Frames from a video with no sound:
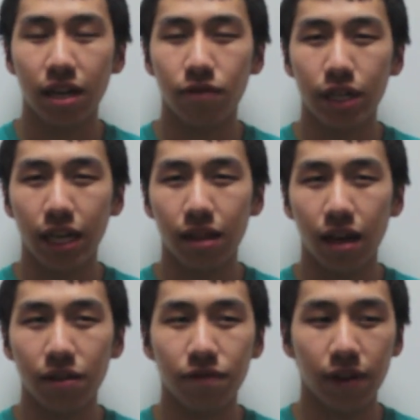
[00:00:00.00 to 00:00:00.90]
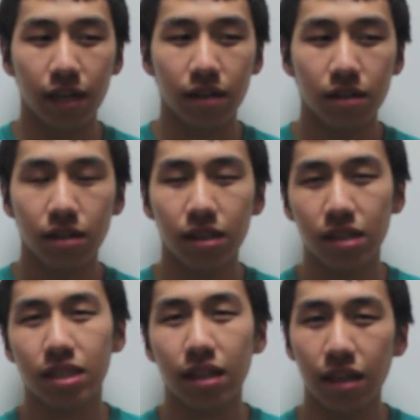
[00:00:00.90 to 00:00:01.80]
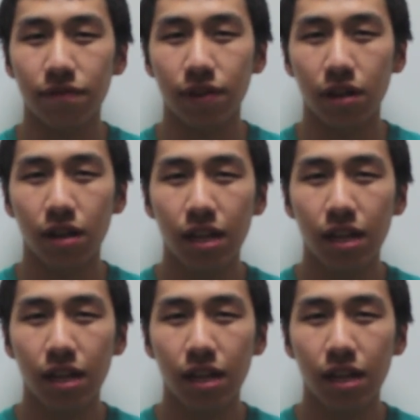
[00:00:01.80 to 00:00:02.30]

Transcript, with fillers: in everyday life and the things that they feel.